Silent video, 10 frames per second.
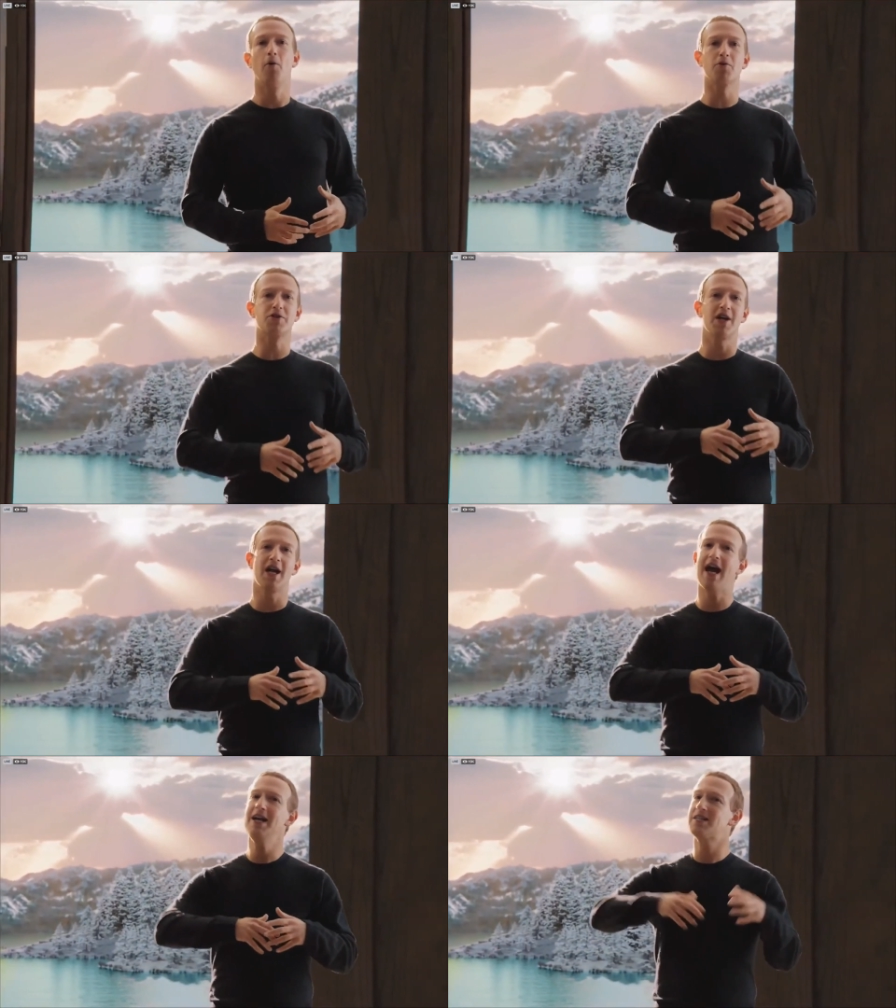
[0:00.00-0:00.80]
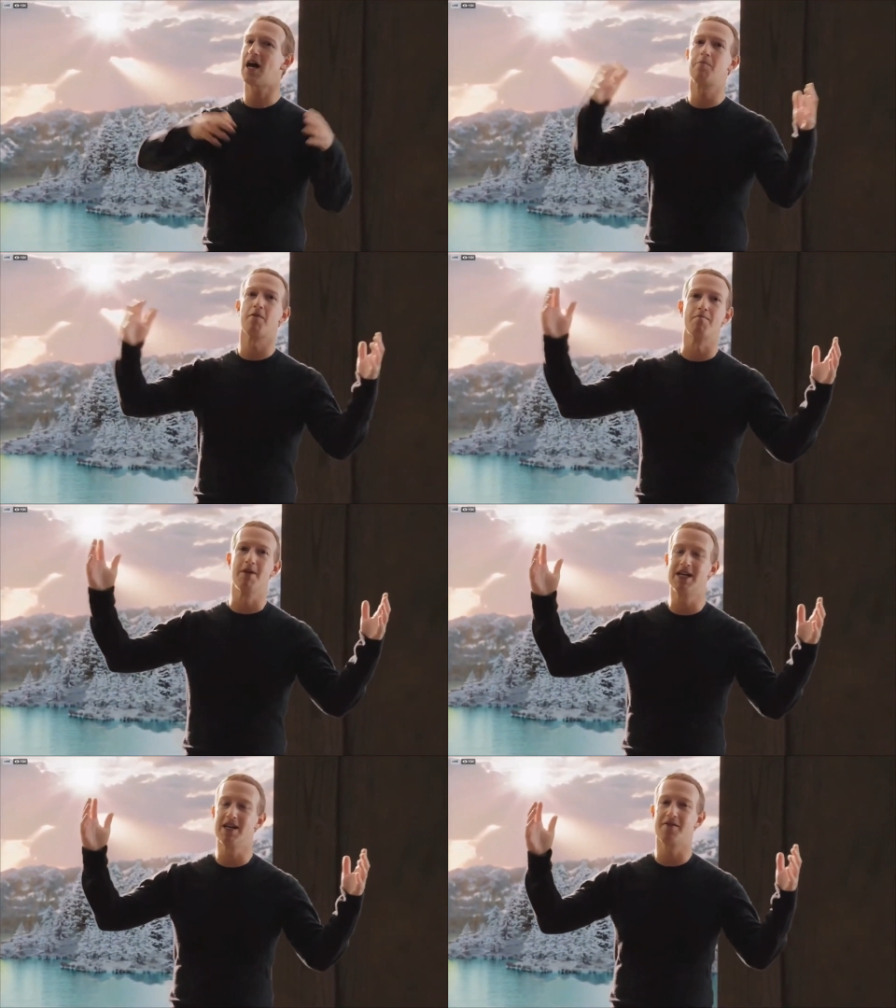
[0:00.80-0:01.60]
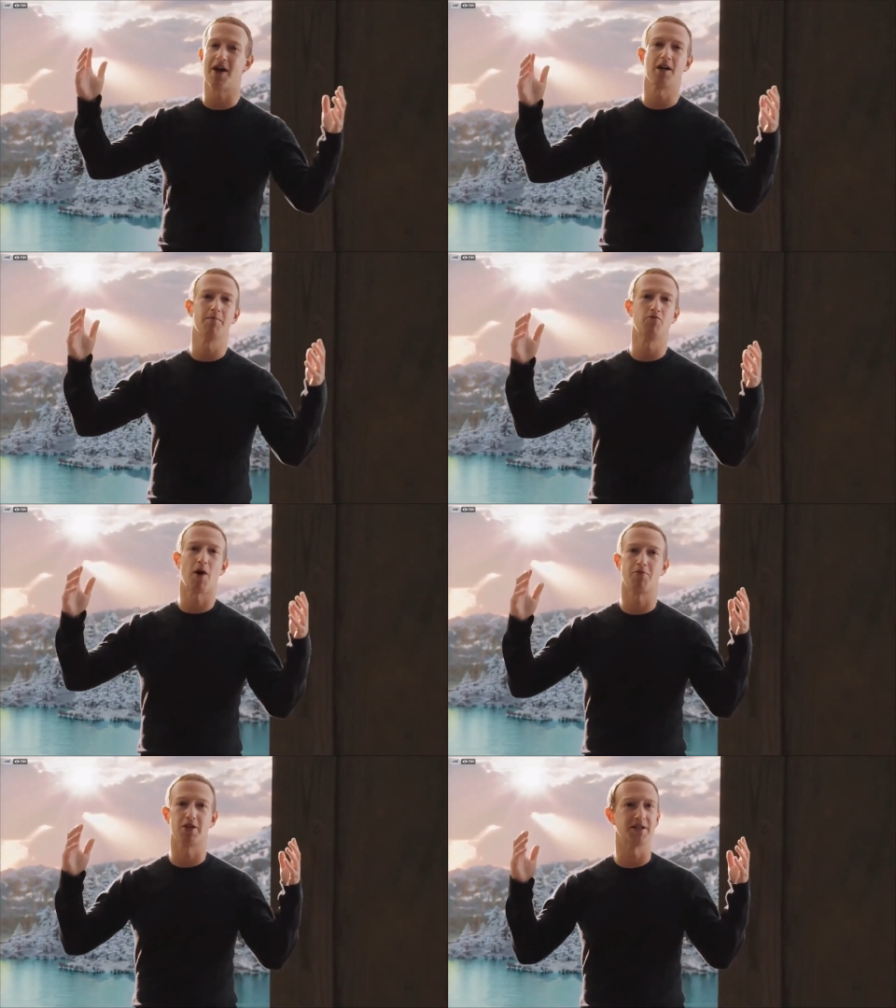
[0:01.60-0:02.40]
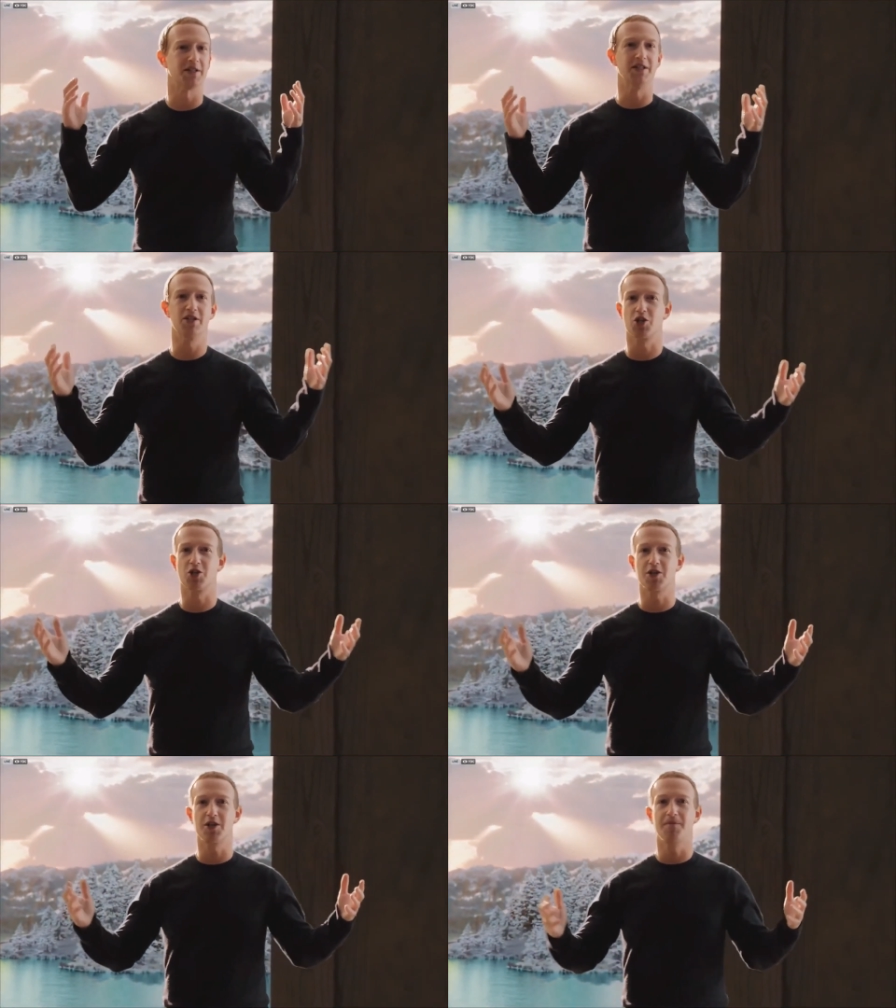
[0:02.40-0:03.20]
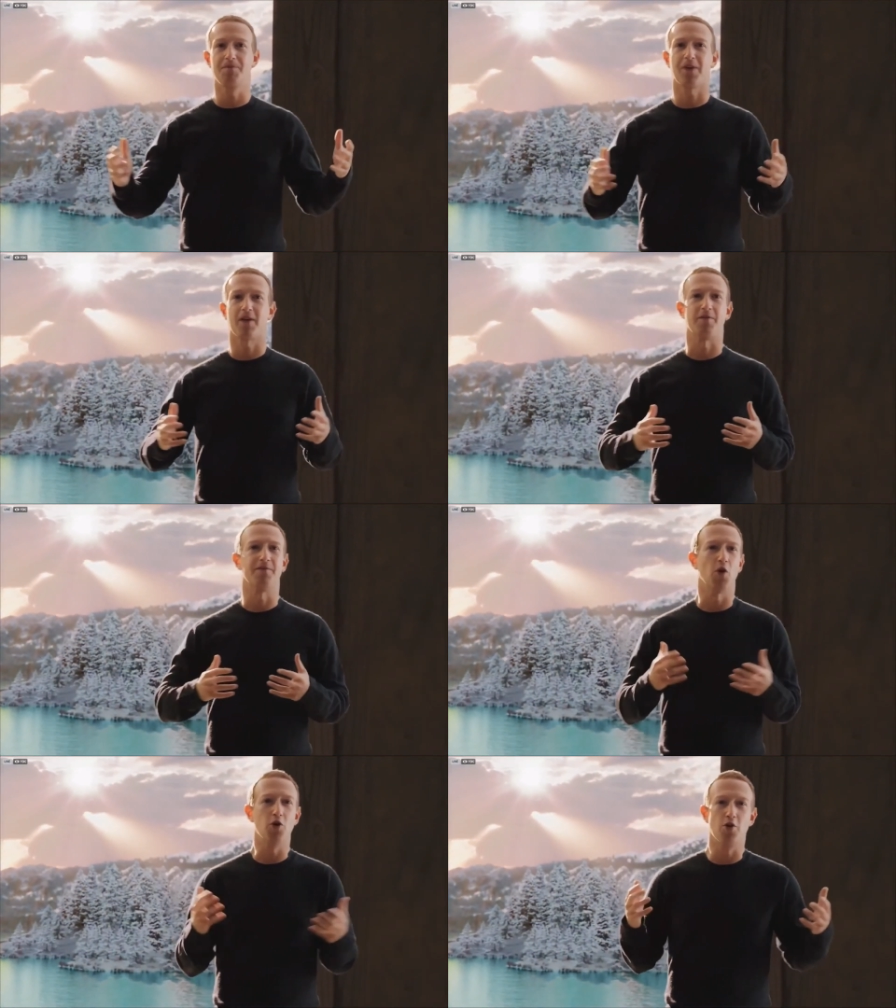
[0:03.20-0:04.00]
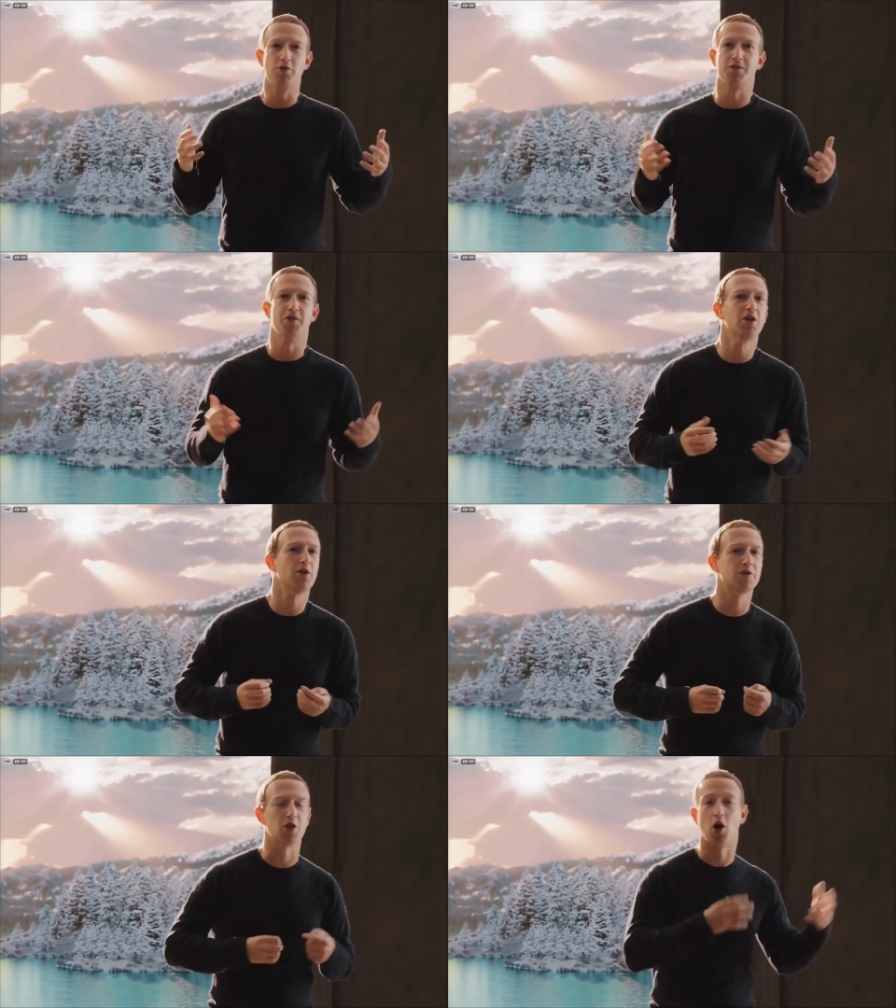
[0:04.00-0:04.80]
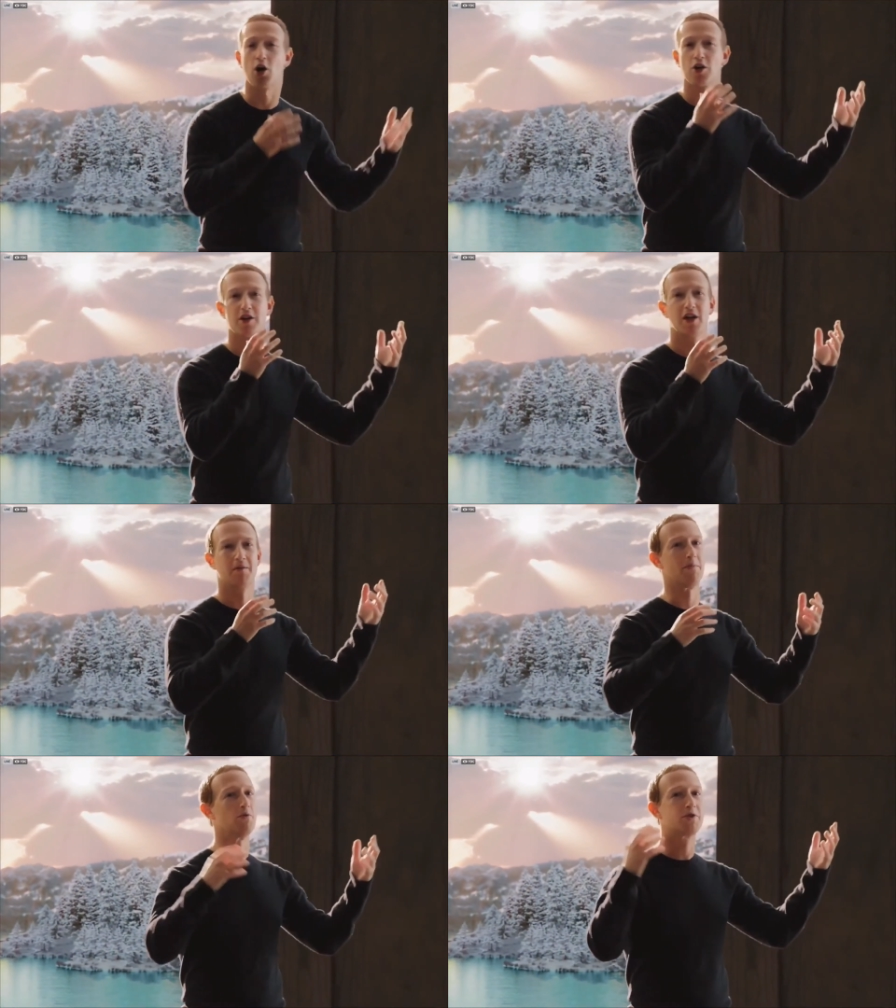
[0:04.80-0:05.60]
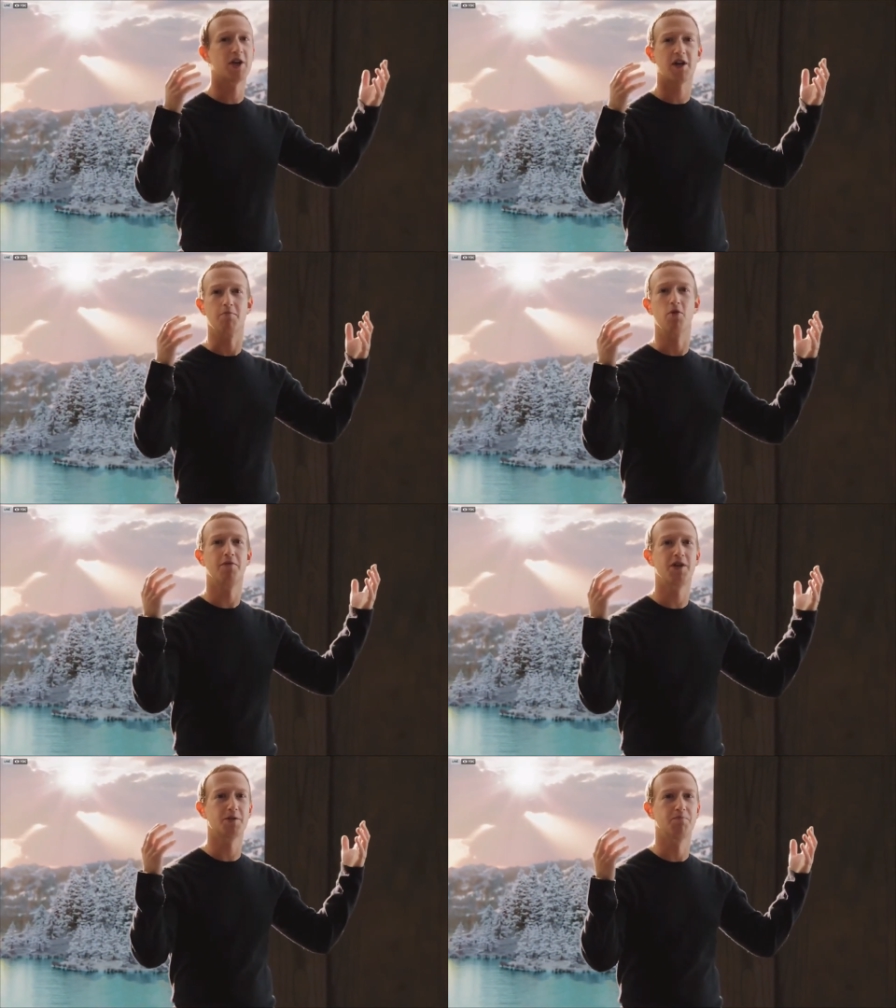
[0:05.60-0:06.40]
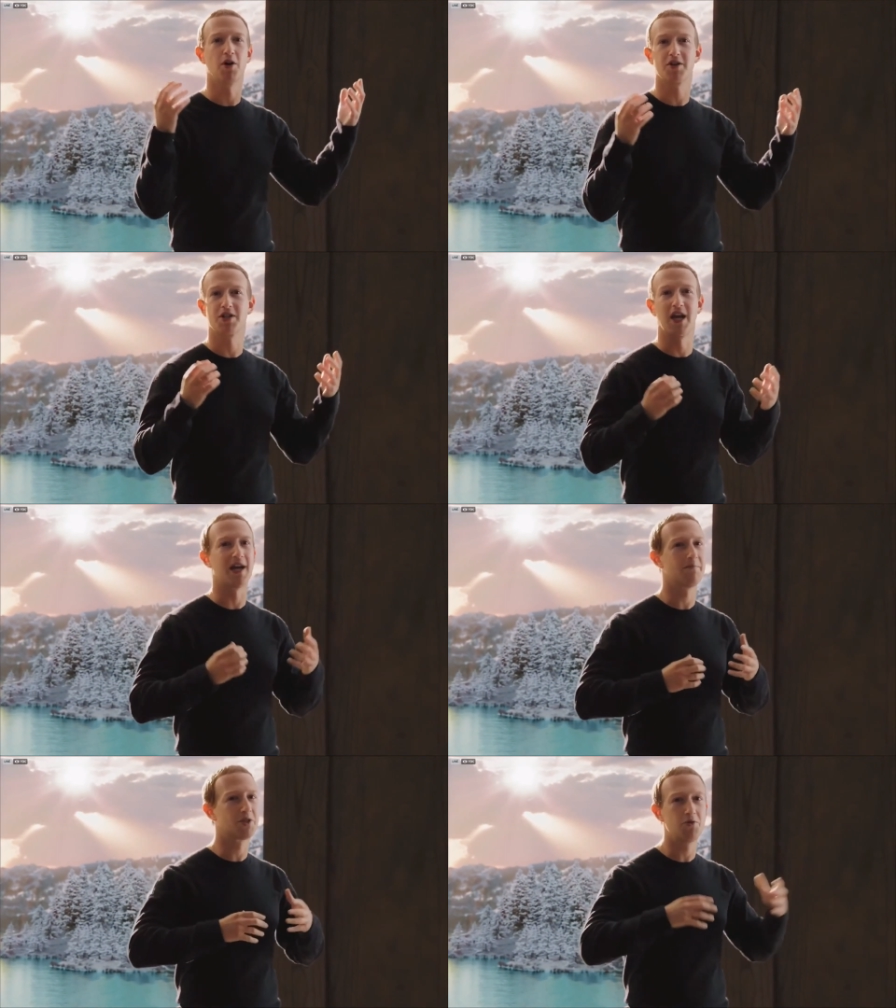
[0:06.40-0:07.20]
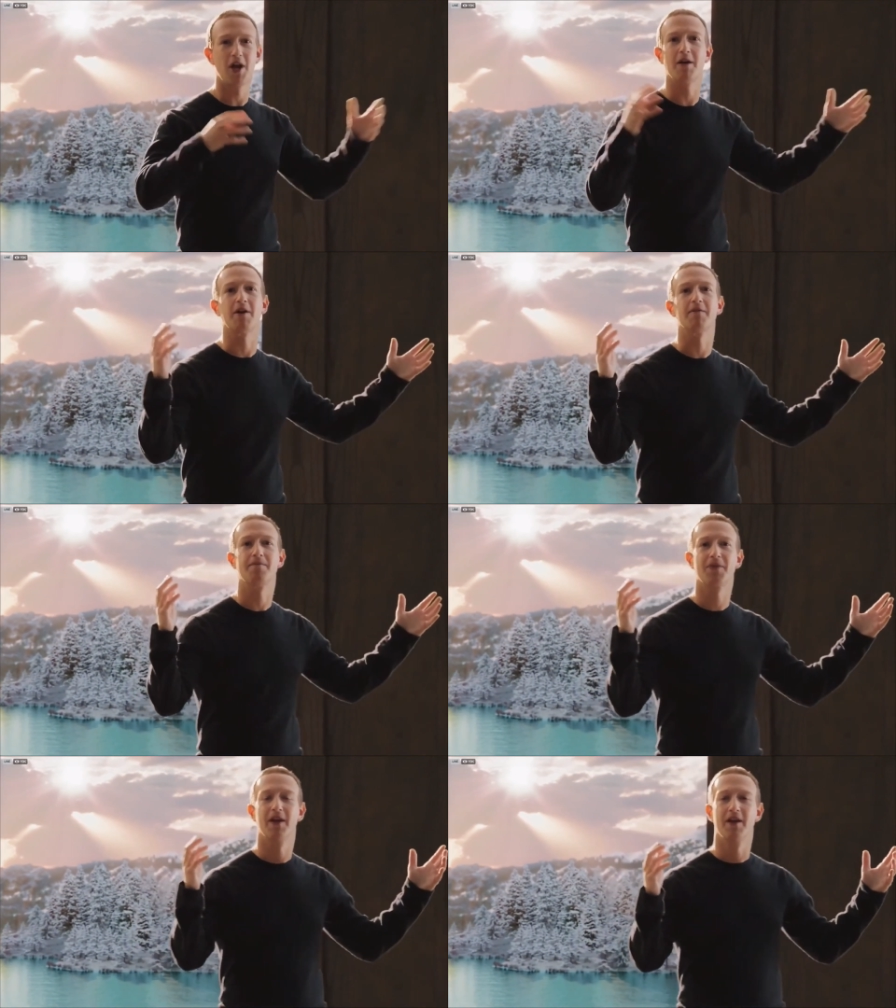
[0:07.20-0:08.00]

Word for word: Almost any type of media that can be represented digitally photos, videos, art, music, movies, books, games, you name it.